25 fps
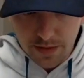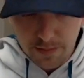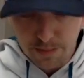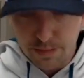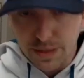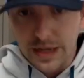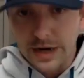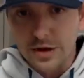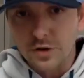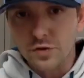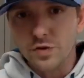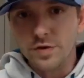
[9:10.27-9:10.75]

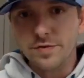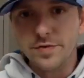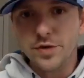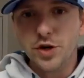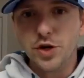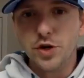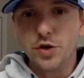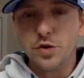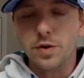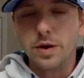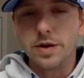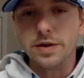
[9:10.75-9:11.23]
player driven
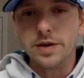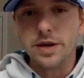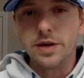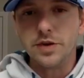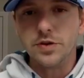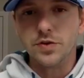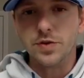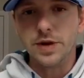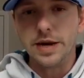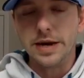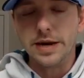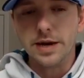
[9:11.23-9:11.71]
shooter
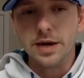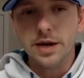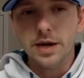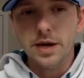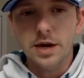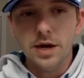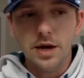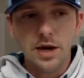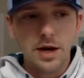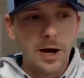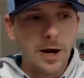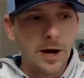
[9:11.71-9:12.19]
yesterday
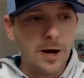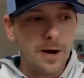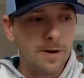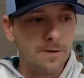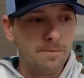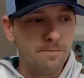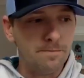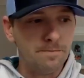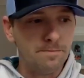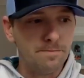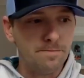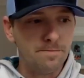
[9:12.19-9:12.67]

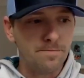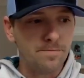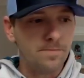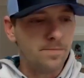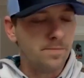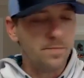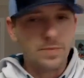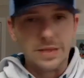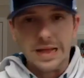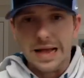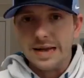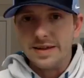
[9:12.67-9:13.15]
um,
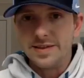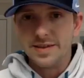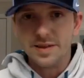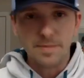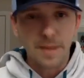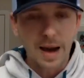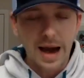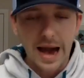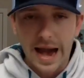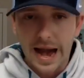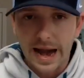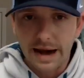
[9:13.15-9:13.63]
lasted
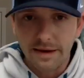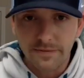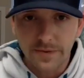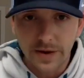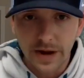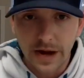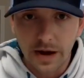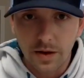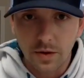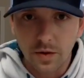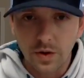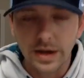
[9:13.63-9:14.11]
about half
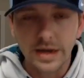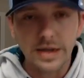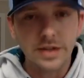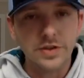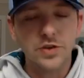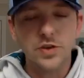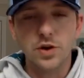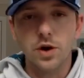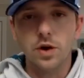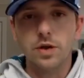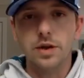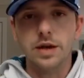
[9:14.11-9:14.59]
an hour in
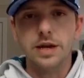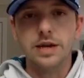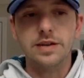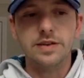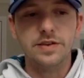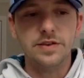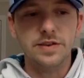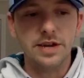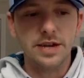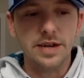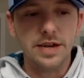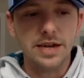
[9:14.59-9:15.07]
Salt Lake
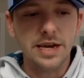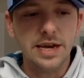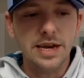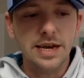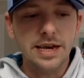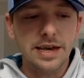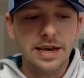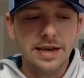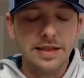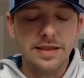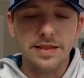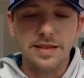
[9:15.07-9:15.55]
City,
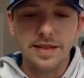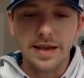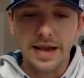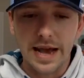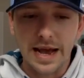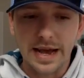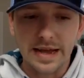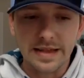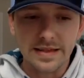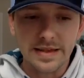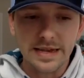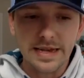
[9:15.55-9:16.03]
and then they
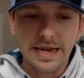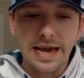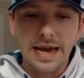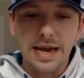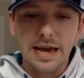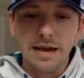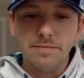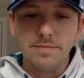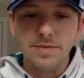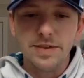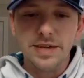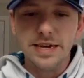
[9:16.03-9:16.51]
had the
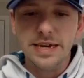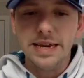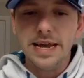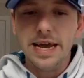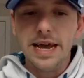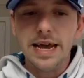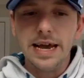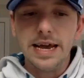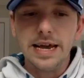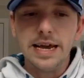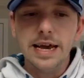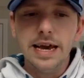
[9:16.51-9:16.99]
game
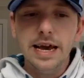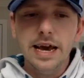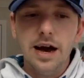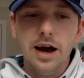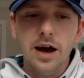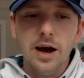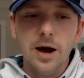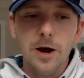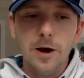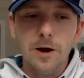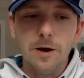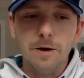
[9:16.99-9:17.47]
today.
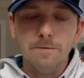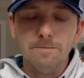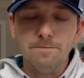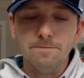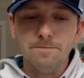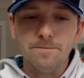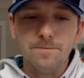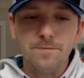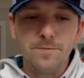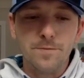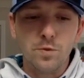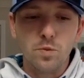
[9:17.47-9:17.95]

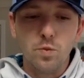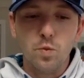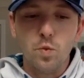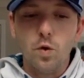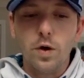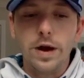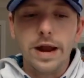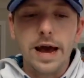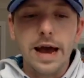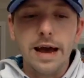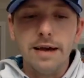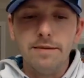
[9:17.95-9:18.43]
Um, from
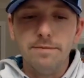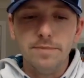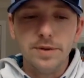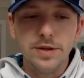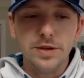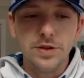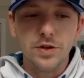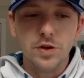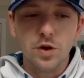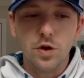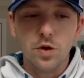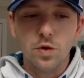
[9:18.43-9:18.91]
what I've been
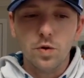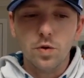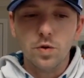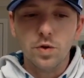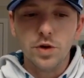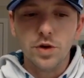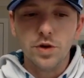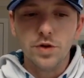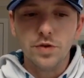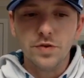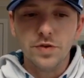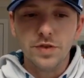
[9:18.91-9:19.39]

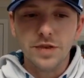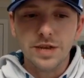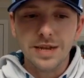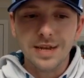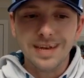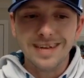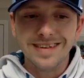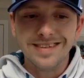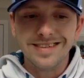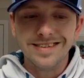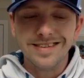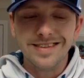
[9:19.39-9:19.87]
told, Houston
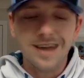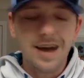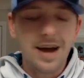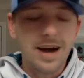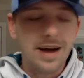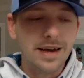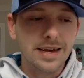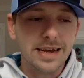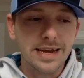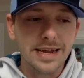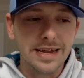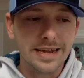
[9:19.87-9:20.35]
is
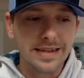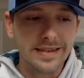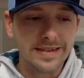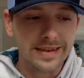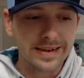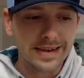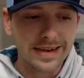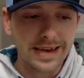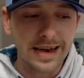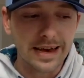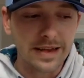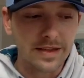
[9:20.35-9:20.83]
not getting
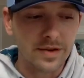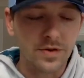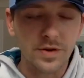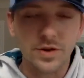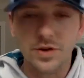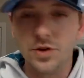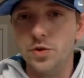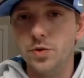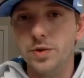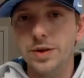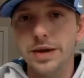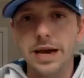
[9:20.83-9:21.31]
together
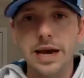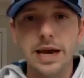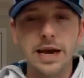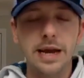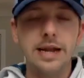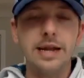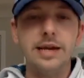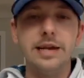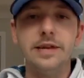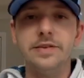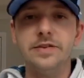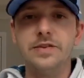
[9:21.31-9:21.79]
and doing
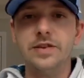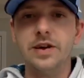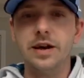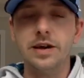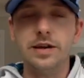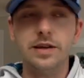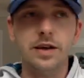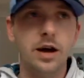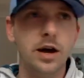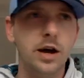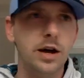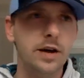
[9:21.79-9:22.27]
any
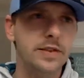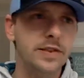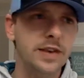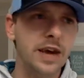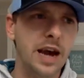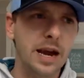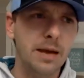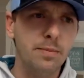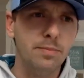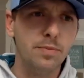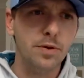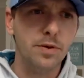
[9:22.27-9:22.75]
uh,
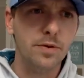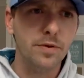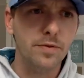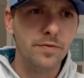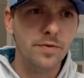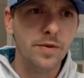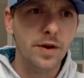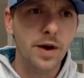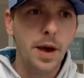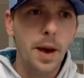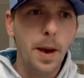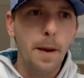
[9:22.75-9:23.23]
type of
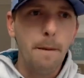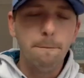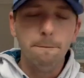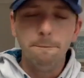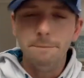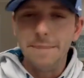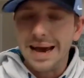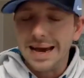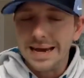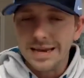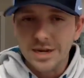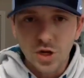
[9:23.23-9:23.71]

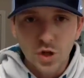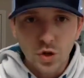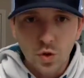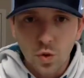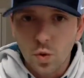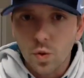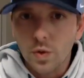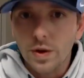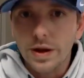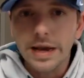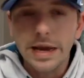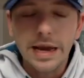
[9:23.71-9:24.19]

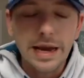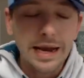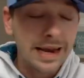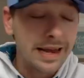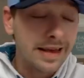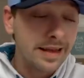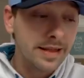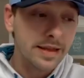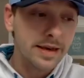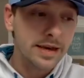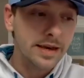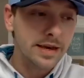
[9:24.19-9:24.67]
mandatory
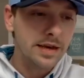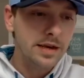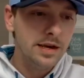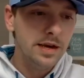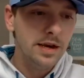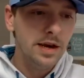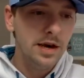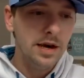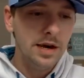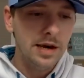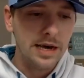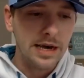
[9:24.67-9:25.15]
anything.
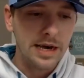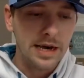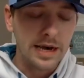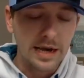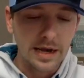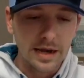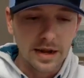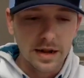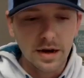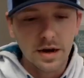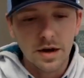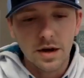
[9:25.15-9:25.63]

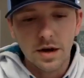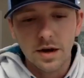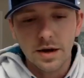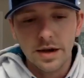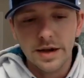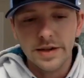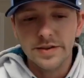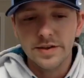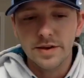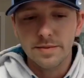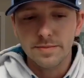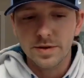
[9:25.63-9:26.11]
It uh,
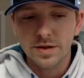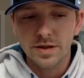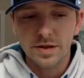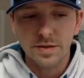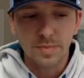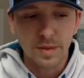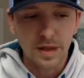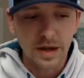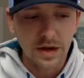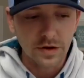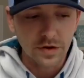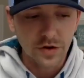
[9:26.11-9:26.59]
is up to the
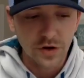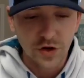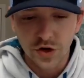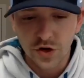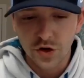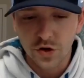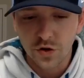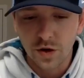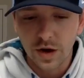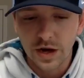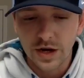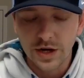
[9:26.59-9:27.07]
player's
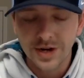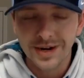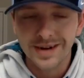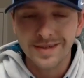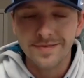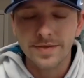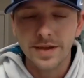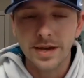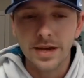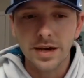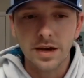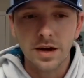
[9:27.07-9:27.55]
discretion
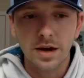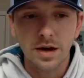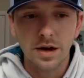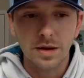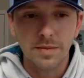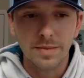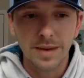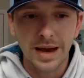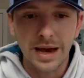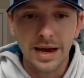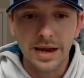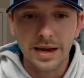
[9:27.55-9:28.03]
if they
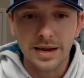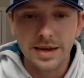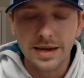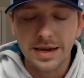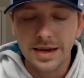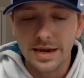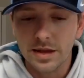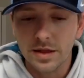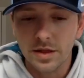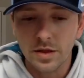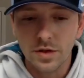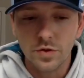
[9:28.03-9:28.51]
come and
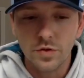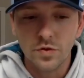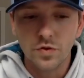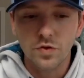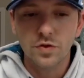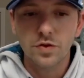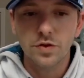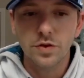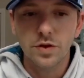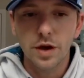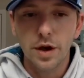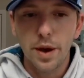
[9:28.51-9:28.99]
get
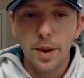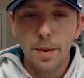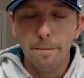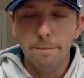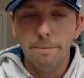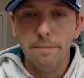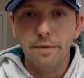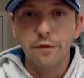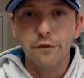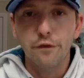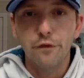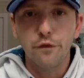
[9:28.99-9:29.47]
loose
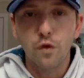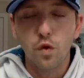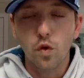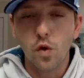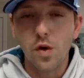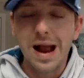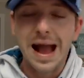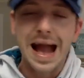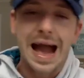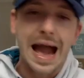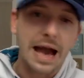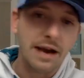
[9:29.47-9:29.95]

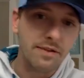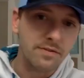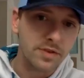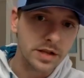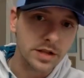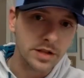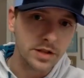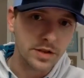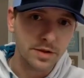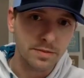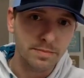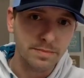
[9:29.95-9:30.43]
before
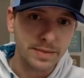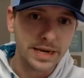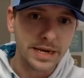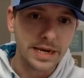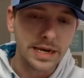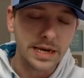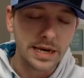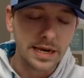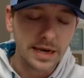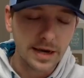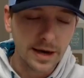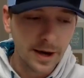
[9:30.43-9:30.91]
having to
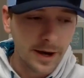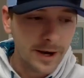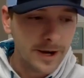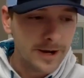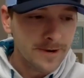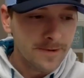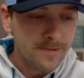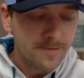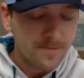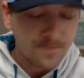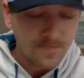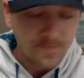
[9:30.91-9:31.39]
be
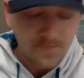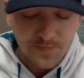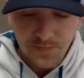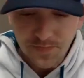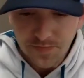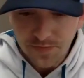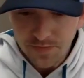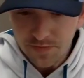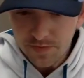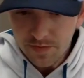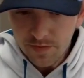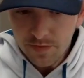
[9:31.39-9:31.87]

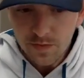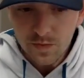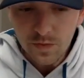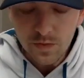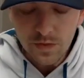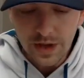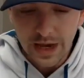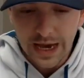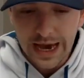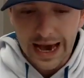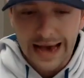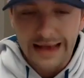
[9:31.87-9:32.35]

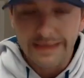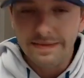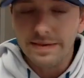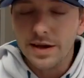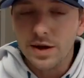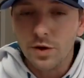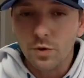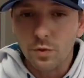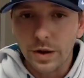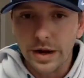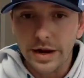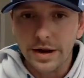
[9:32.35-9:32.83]
at
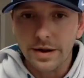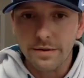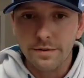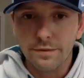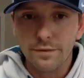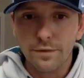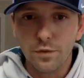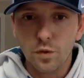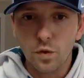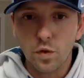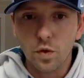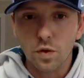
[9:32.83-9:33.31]
the arena
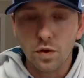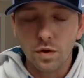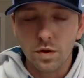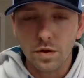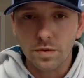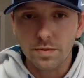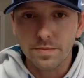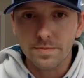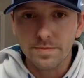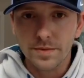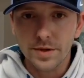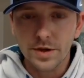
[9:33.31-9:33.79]

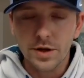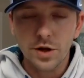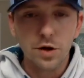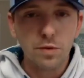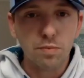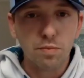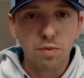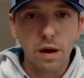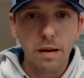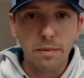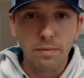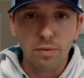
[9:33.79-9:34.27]
for you know
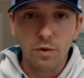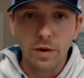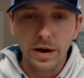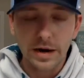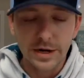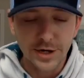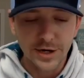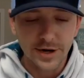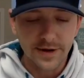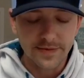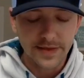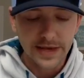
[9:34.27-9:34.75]

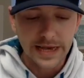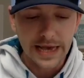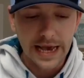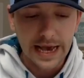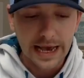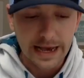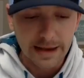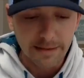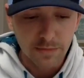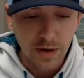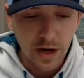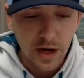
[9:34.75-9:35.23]
preparation of the
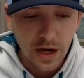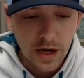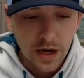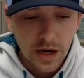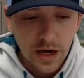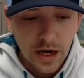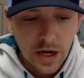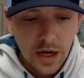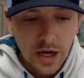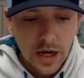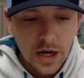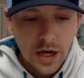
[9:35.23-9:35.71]
game.
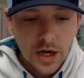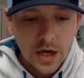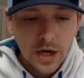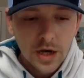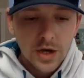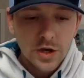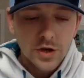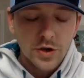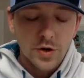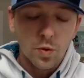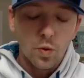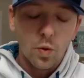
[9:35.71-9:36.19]

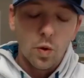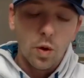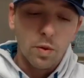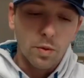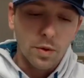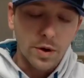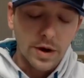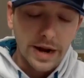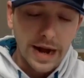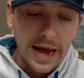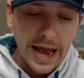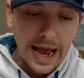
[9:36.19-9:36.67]
So what
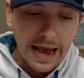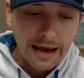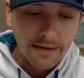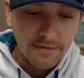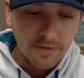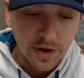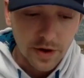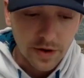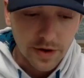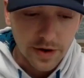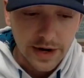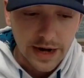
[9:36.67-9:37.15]
we're going to have
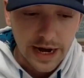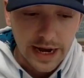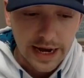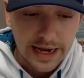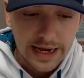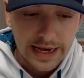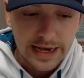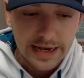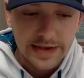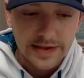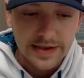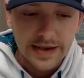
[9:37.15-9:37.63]
here
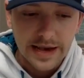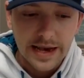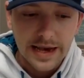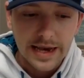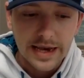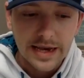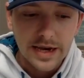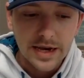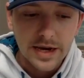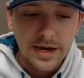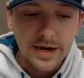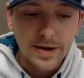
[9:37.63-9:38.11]
tonight is
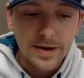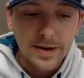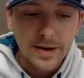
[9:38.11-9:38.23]
a